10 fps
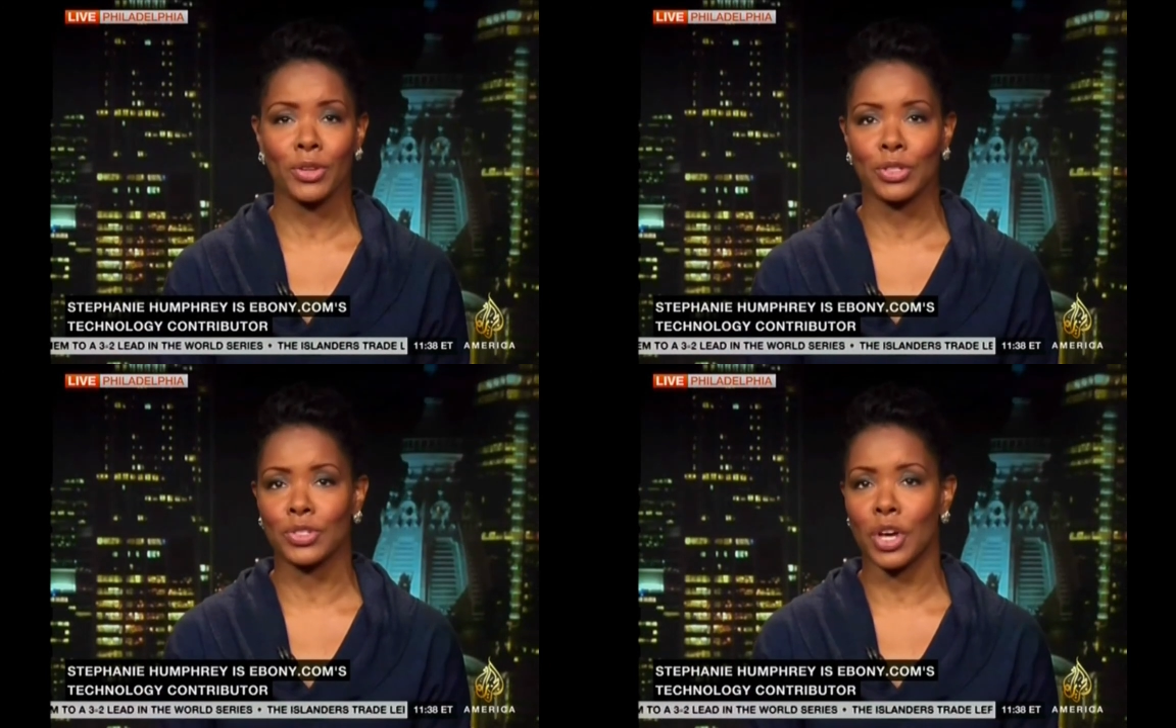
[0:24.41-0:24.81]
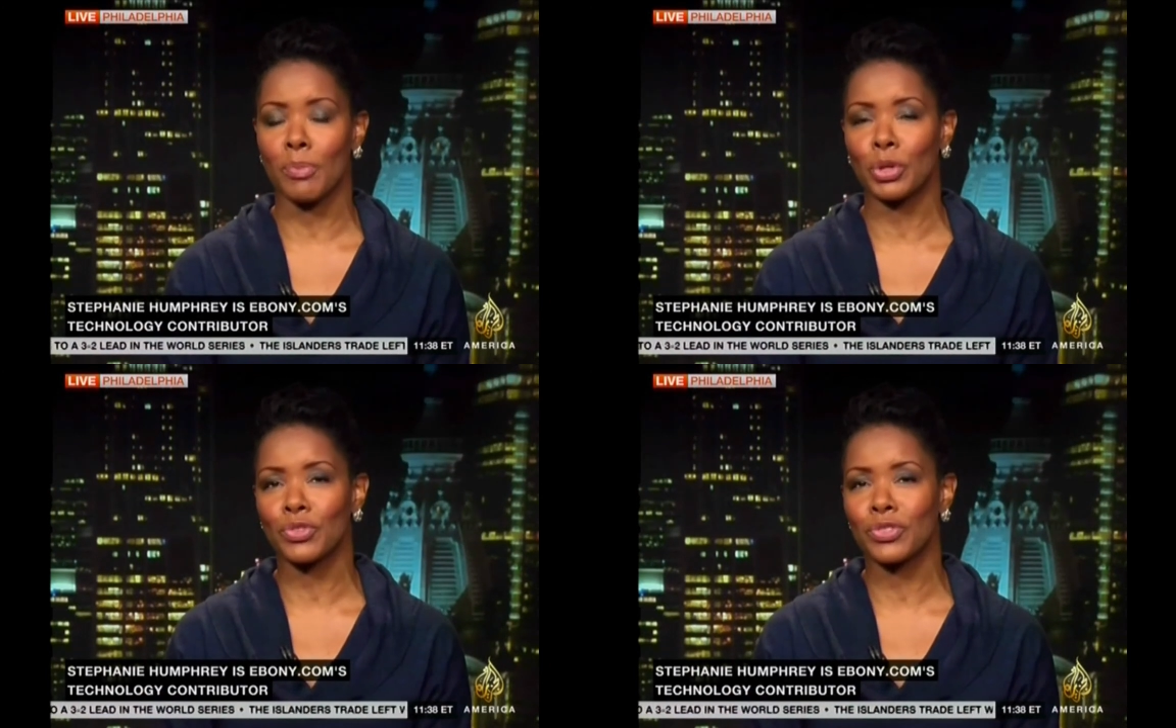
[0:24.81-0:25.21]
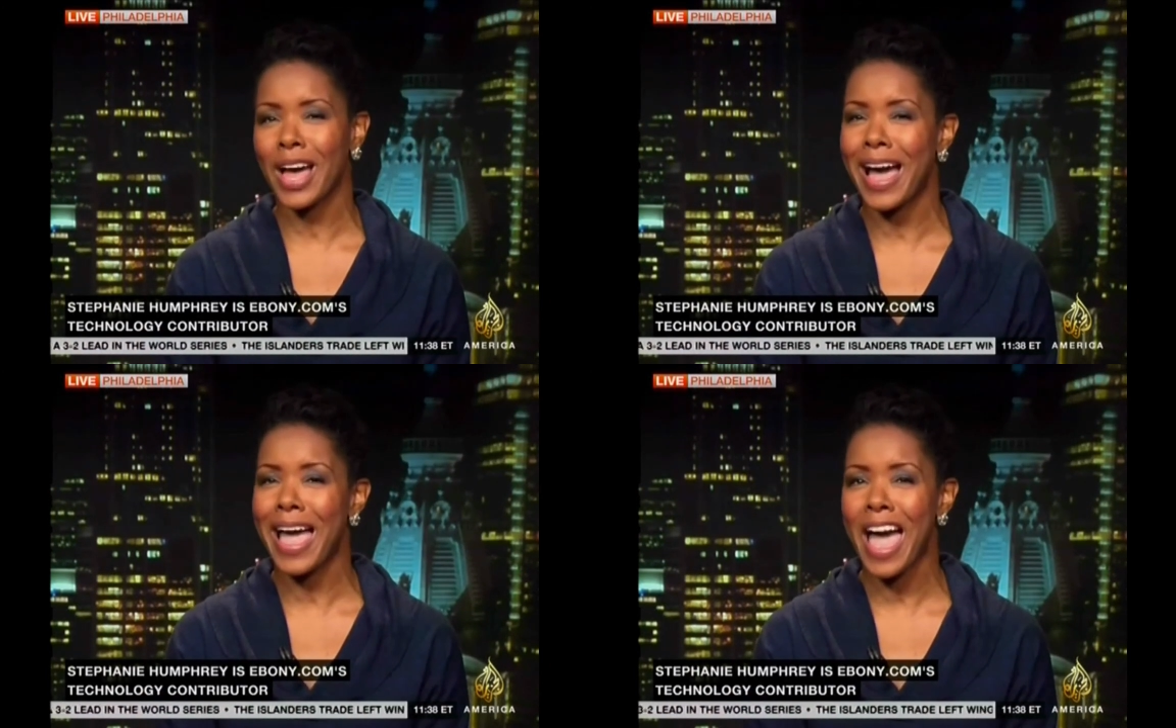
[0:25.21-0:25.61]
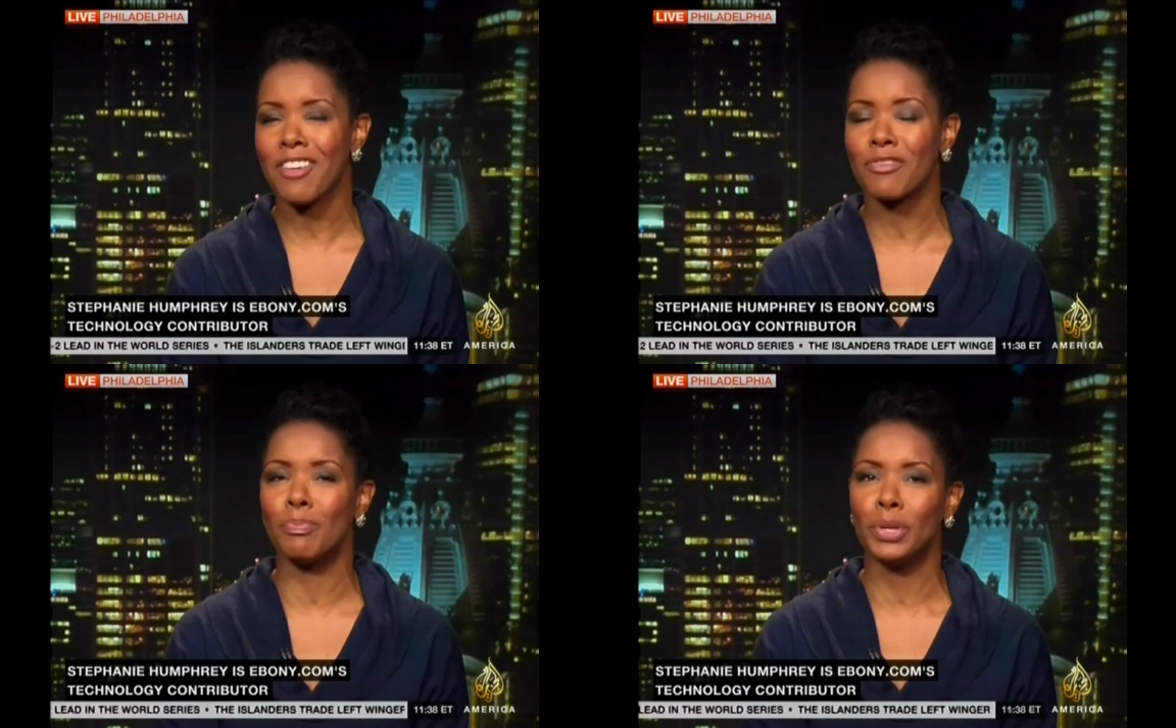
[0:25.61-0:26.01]
There's almost a
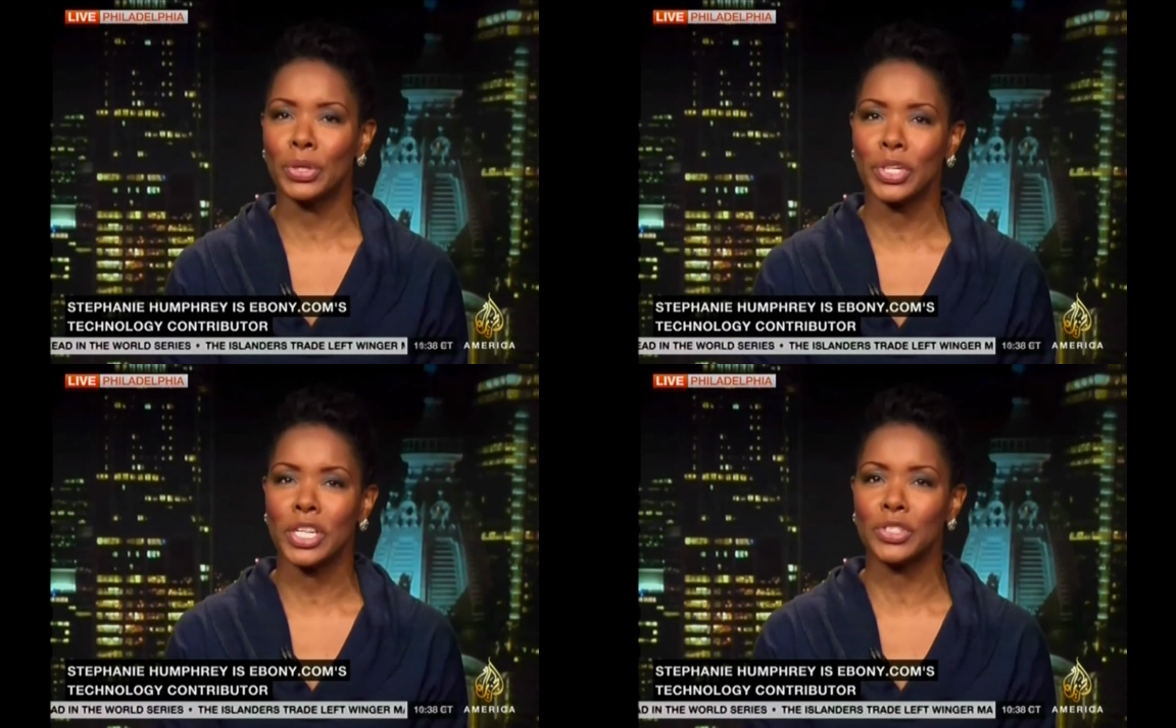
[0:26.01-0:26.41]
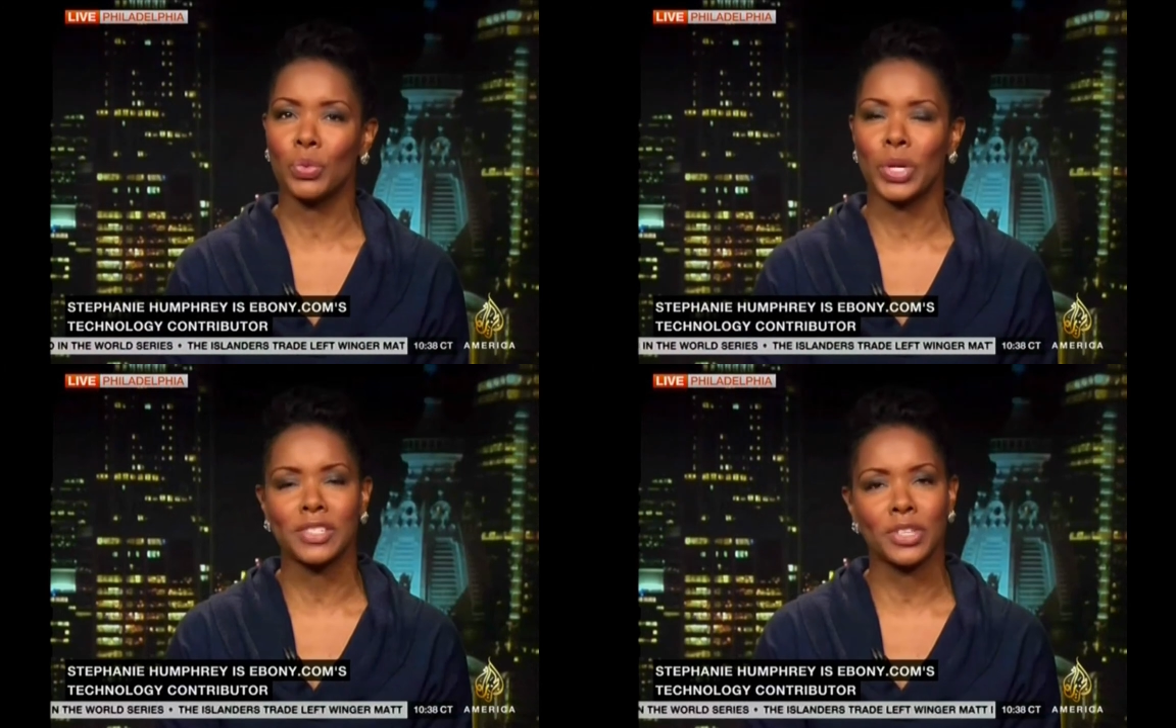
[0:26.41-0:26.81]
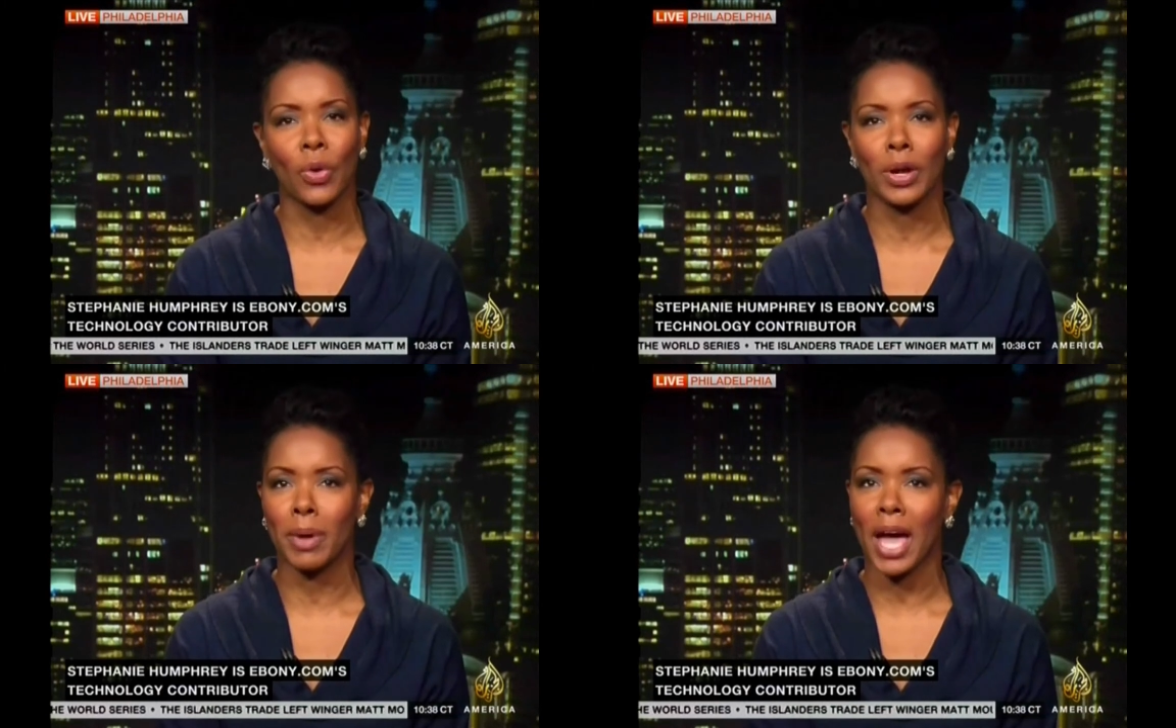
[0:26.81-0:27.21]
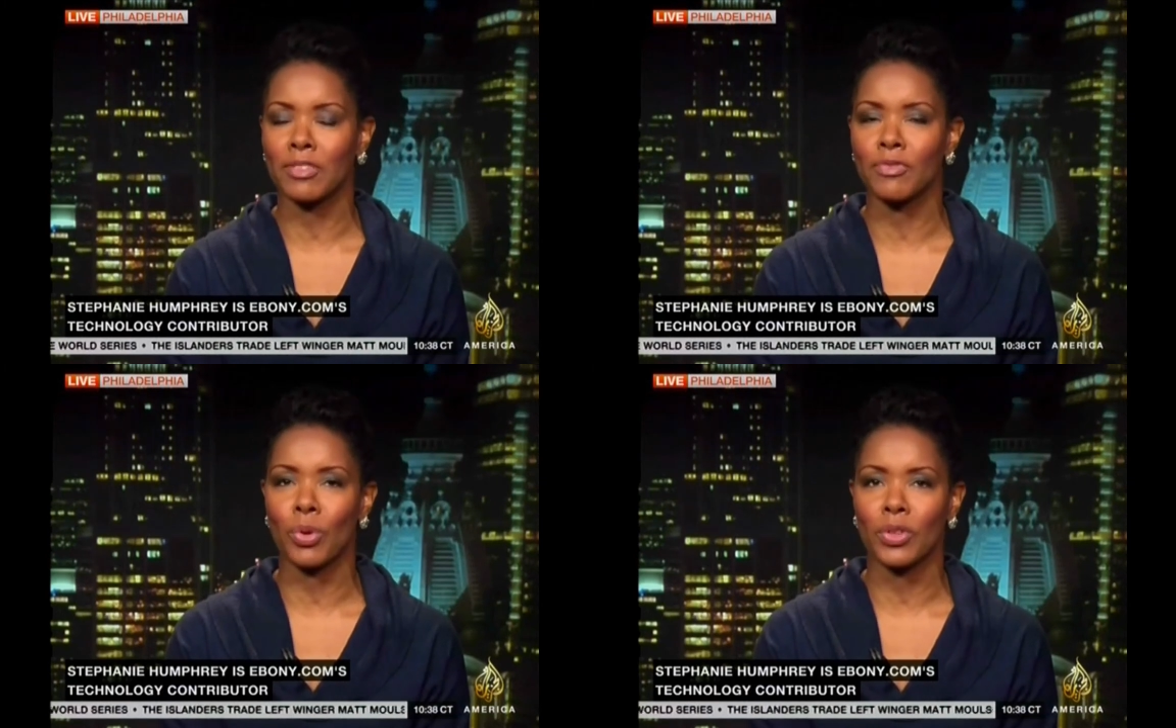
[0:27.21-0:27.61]
half billion tweets going back
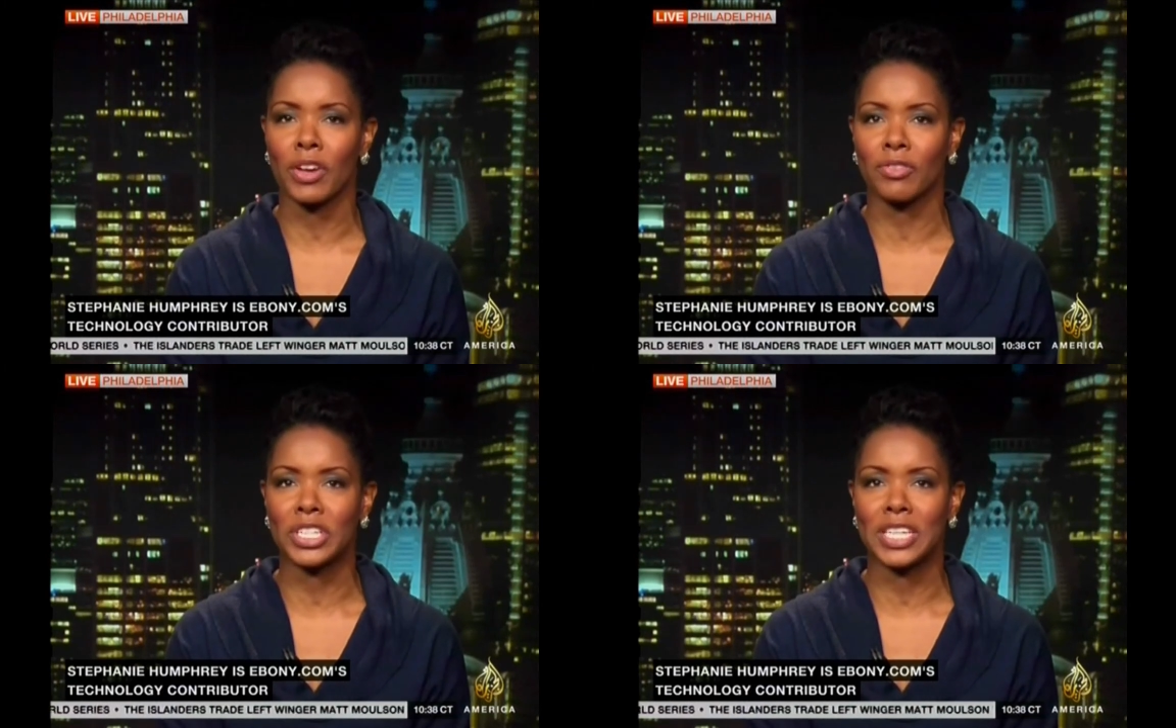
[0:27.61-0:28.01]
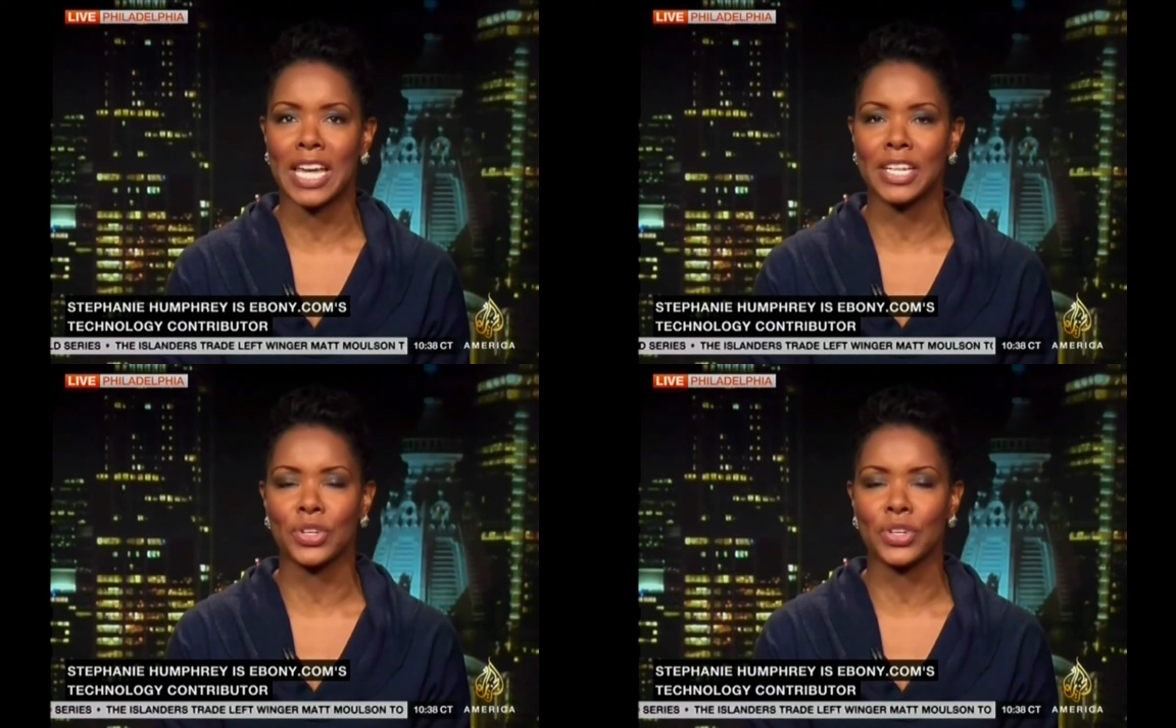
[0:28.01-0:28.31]
and forth every day.